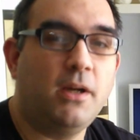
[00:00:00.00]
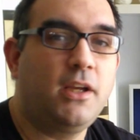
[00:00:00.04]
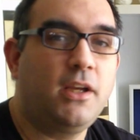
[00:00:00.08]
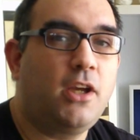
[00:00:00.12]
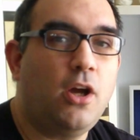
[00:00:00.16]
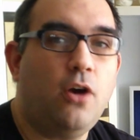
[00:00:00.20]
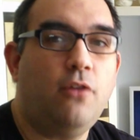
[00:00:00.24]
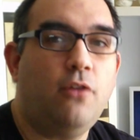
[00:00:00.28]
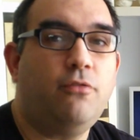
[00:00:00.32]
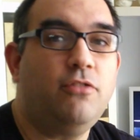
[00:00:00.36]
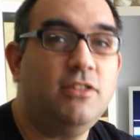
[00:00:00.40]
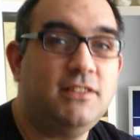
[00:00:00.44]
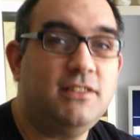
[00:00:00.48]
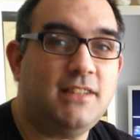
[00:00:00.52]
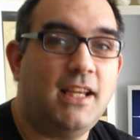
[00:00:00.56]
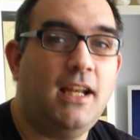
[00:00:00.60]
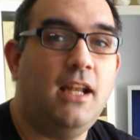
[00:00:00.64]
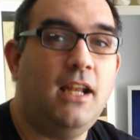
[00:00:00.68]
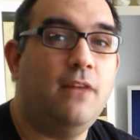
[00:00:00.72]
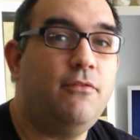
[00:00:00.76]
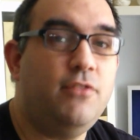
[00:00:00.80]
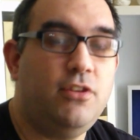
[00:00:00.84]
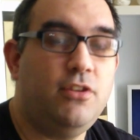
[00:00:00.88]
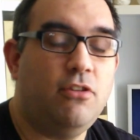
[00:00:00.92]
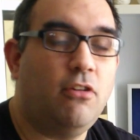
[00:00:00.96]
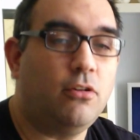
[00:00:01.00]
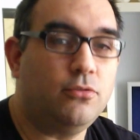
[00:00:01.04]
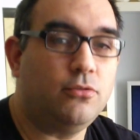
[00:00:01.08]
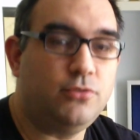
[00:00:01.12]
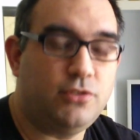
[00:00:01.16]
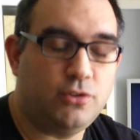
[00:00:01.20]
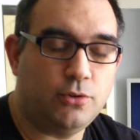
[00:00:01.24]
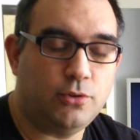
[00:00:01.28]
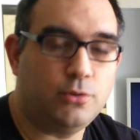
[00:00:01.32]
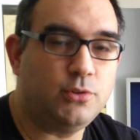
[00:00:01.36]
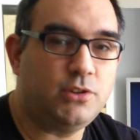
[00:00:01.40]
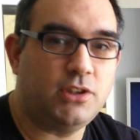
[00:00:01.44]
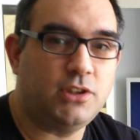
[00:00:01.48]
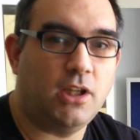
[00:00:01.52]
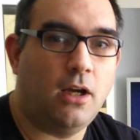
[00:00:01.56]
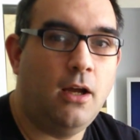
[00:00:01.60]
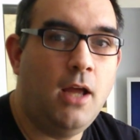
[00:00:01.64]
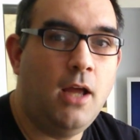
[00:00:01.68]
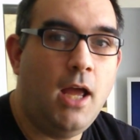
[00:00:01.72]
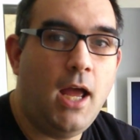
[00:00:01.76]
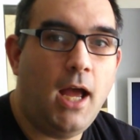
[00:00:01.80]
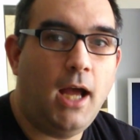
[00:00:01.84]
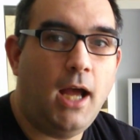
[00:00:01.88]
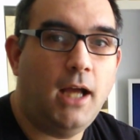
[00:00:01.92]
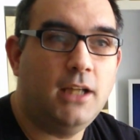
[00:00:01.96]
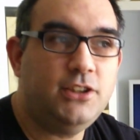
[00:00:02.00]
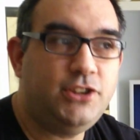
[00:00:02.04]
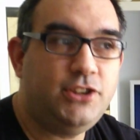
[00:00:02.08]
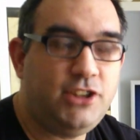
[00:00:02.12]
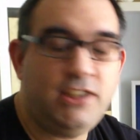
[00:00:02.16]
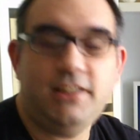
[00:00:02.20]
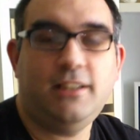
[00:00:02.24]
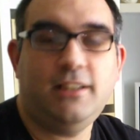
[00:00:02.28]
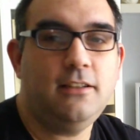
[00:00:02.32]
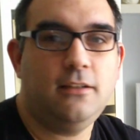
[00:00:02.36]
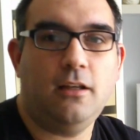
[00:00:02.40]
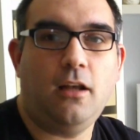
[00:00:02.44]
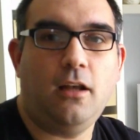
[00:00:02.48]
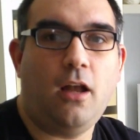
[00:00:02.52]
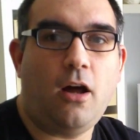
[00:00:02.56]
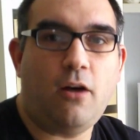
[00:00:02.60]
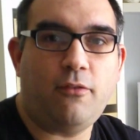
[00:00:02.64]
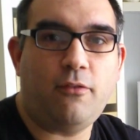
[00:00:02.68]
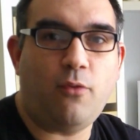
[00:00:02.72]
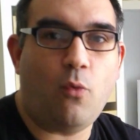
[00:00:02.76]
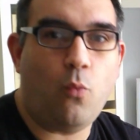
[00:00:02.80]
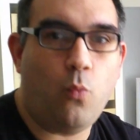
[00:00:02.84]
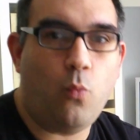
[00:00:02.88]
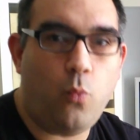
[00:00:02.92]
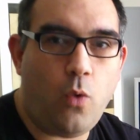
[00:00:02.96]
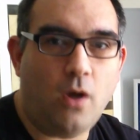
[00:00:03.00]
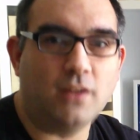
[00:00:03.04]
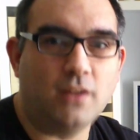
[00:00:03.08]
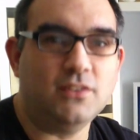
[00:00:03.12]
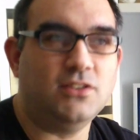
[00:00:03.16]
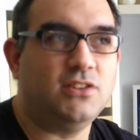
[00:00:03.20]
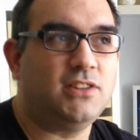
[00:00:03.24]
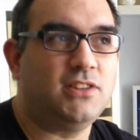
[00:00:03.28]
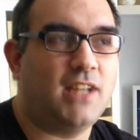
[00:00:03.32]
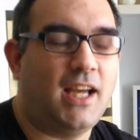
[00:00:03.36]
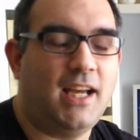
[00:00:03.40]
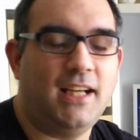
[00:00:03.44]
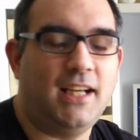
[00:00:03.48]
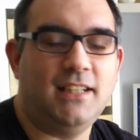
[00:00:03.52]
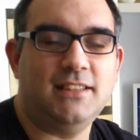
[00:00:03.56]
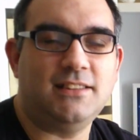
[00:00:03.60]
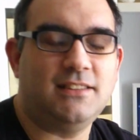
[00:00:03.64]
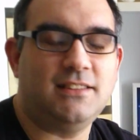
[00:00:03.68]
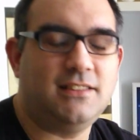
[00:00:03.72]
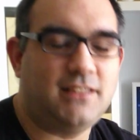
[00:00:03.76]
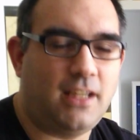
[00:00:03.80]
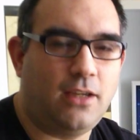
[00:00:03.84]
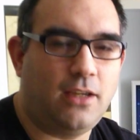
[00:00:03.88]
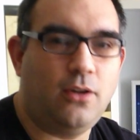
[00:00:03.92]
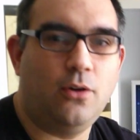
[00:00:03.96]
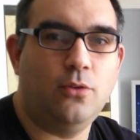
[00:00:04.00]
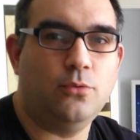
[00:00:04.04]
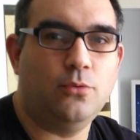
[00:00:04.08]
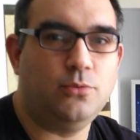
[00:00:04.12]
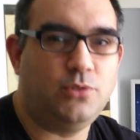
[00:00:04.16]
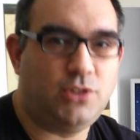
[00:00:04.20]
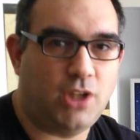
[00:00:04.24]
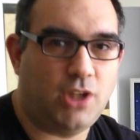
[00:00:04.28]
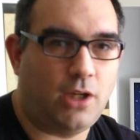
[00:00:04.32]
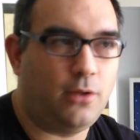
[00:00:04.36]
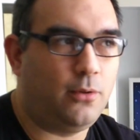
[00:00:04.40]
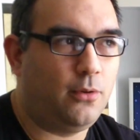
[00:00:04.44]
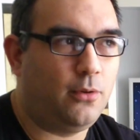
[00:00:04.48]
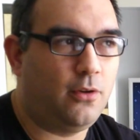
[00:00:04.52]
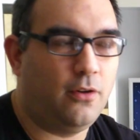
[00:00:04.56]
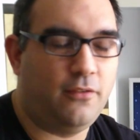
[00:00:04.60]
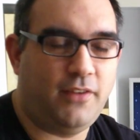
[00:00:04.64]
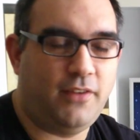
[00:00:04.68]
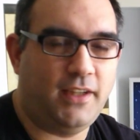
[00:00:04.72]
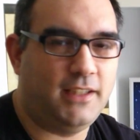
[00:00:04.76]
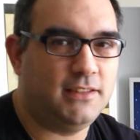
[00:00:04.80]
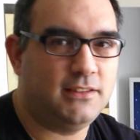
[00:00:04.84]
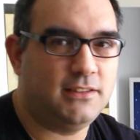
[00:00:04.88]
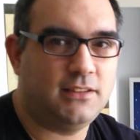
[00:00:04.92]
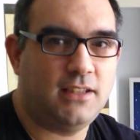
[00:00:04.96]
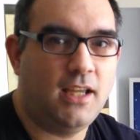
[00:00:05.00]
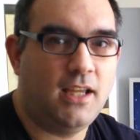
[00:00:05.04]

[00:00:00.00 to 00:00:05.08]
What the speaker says: girlfriend's 11-year-old daughter. She didn't laugh once at a single joke of his.